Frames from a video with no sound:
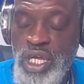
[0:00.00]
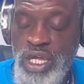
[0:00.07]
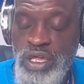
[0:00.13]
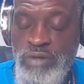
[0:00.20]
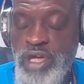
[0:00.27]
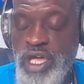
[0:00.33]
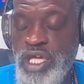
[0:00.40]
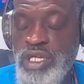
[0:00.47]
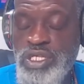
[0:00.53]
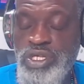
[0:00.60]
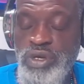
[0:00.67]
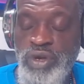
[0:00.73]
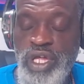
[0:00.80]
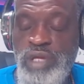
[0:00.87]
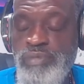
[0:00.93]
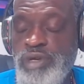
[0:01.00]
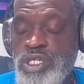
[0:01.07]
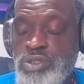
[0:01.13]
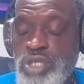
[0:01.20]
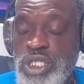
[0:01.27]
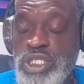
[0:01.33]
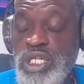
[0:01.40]
You enter your email
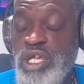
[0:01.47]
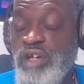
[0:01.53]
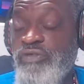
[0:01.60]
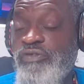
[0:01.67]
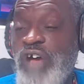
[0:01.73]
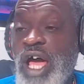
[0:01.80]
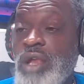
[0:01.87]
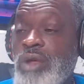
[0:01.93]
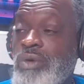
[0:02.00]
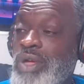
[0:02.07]
address, click follow.